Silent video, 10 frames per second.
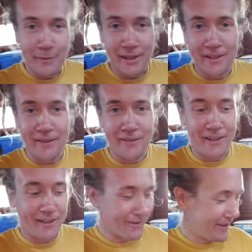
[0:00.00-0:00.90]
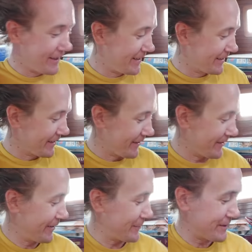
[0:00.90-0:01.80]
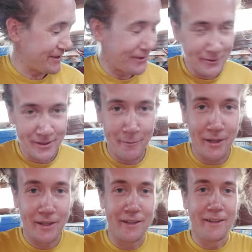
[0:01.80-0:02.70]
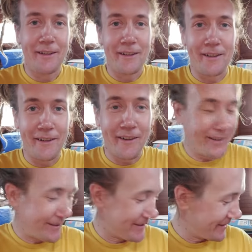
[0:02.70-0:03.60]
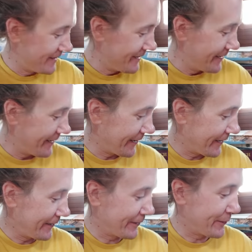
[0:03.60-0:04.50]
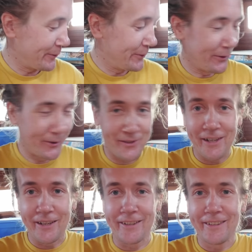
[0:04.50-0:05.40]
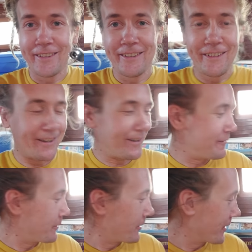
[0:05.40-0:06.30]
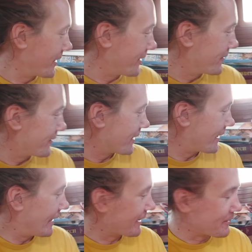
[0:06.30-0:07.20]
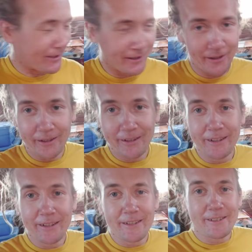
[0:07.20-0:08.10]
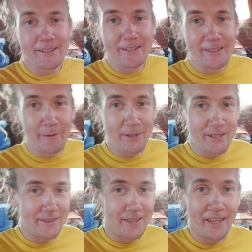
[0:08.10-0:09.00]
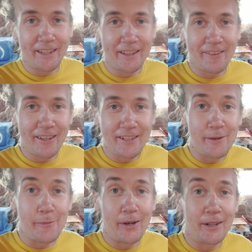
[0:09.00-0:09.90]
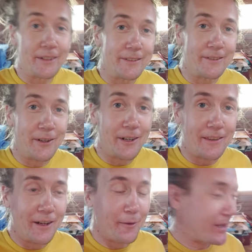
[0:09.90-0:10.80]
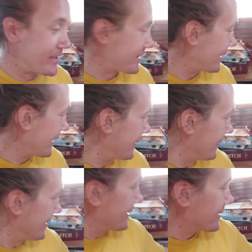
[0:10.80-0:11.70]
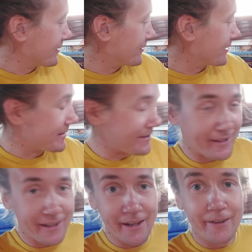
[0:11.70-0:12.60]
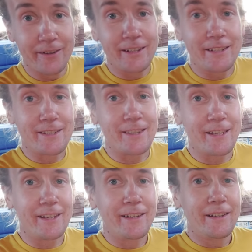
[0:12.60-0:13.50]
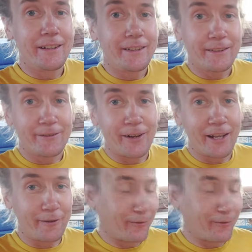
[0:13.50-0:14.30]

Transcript: me on the other hand, you know, I'm just using my nice little tools and I'm um, working on the electrical system, just taking things apart right now basically. So this here is the 12